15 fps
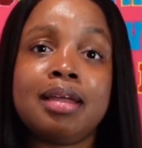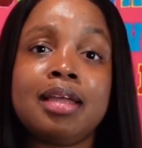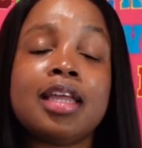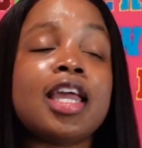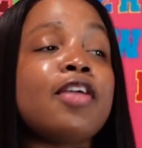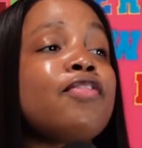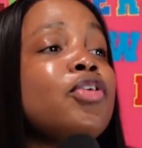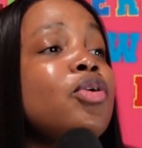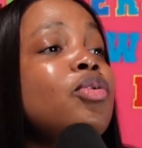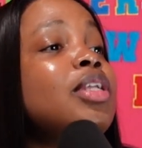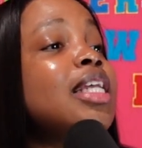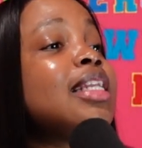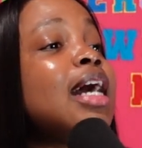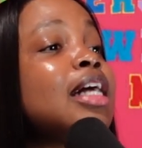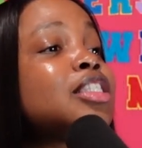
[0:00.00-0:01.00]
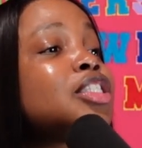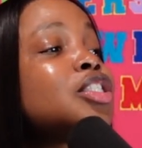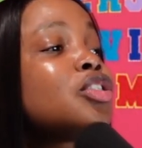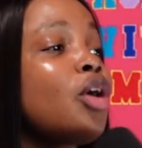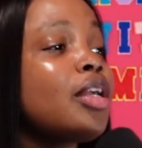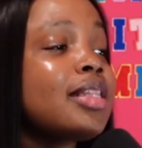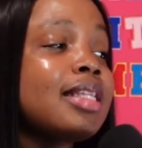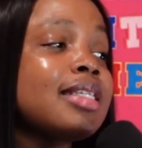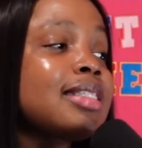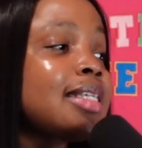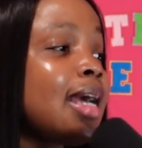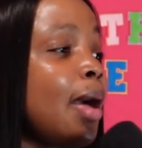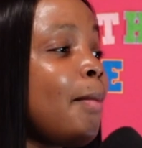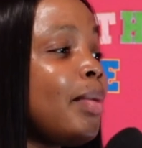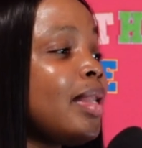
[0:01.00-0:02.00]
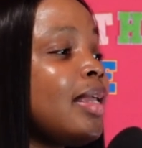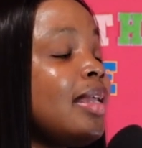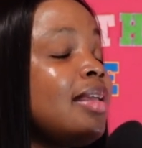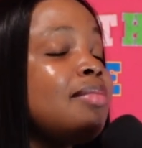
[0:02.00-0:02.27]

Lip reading: If you did not start this company,